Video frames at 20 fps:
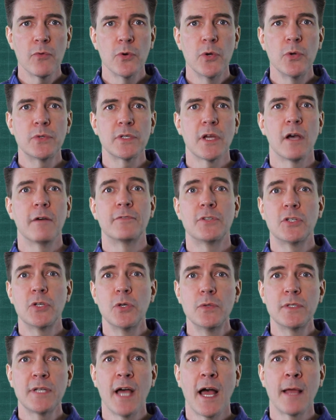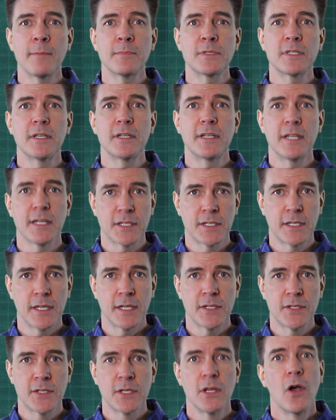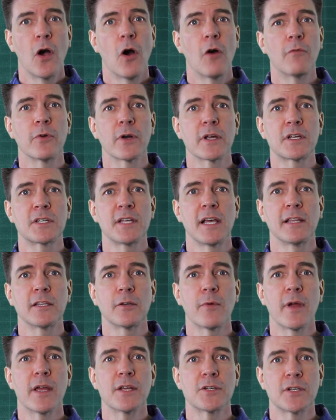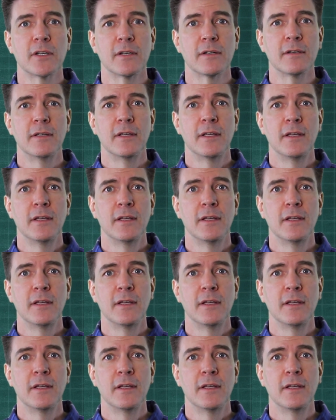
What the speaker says: root of 2 times the distance over acceleration.